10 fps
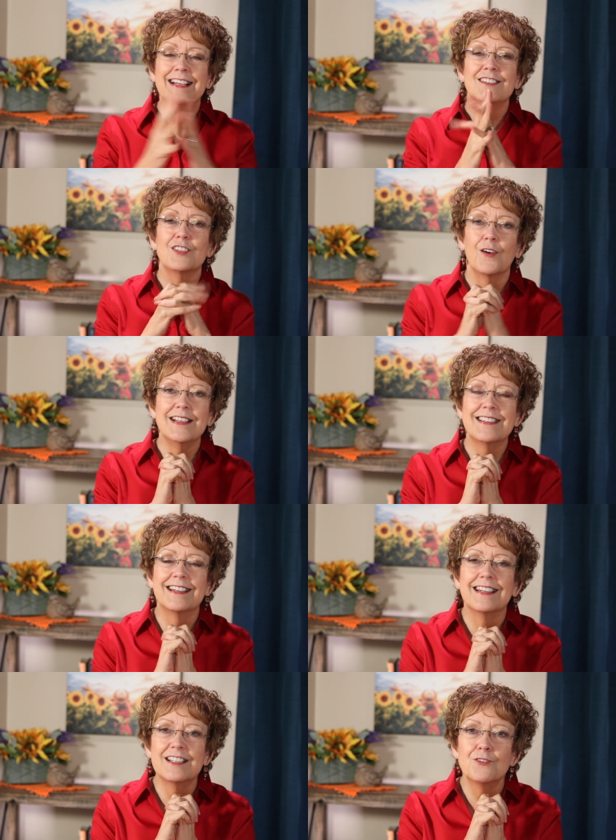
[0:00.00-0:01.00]
So I
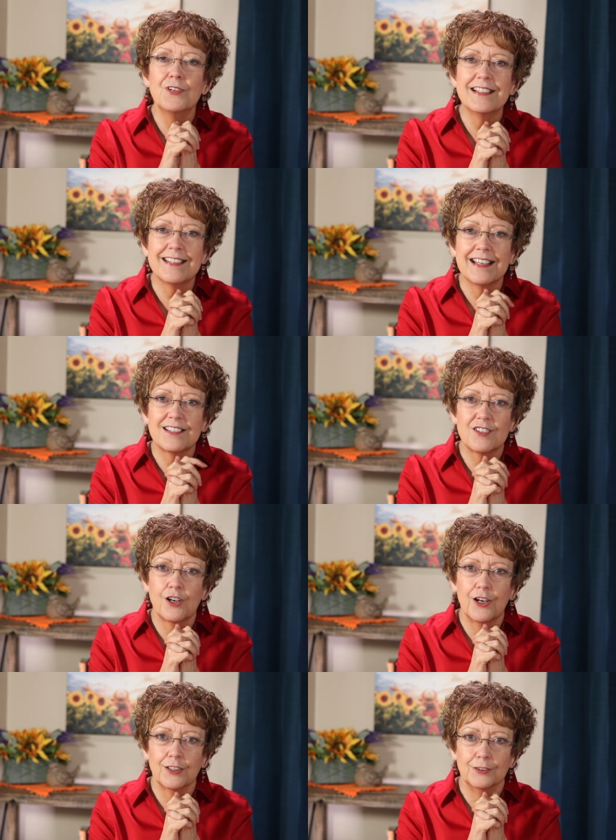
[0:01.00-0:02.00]
said, let's reset
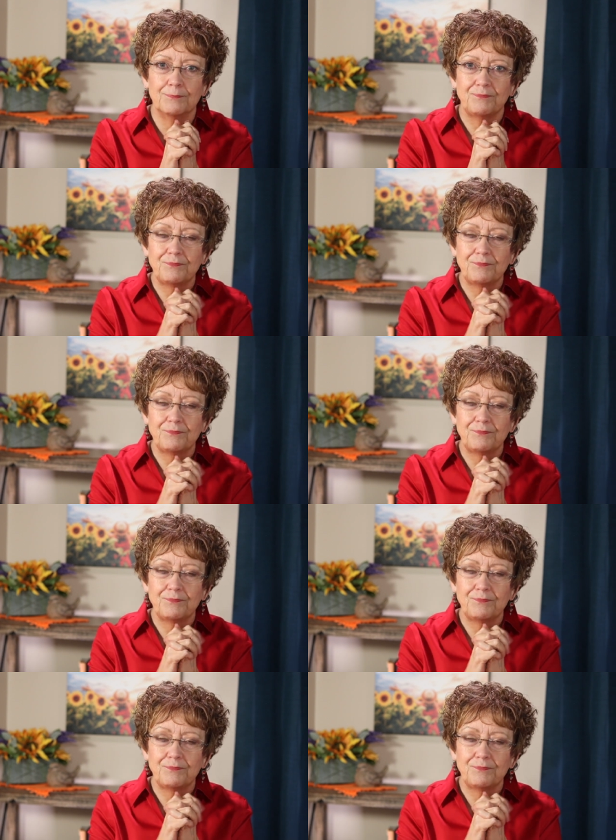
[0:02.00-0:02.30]
startle.